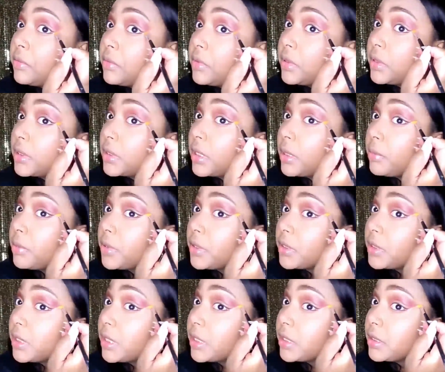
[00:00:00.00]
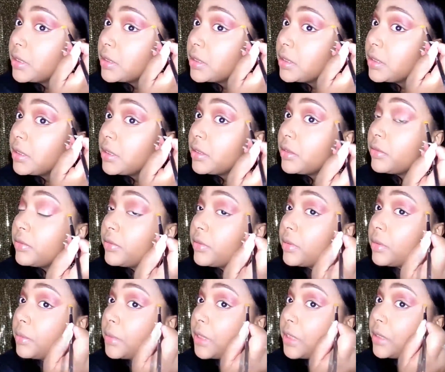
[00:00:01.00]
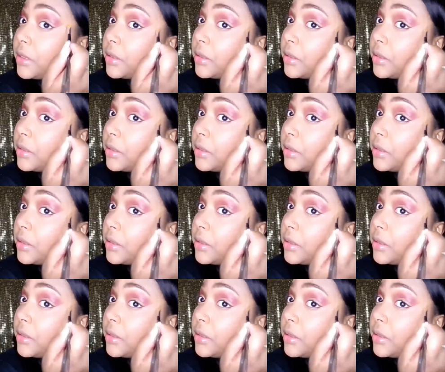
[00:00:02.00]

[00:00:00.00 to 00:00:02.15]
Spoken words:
it's a couple of seconds gonna do for me.